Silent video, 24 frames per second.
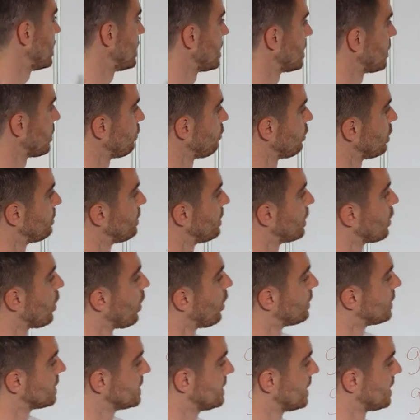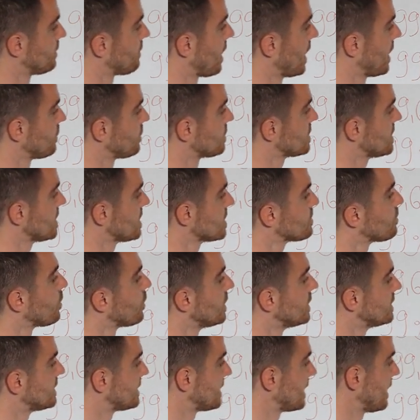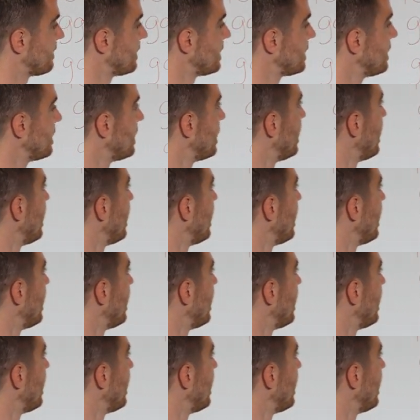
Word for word: year will be lower than -6.7,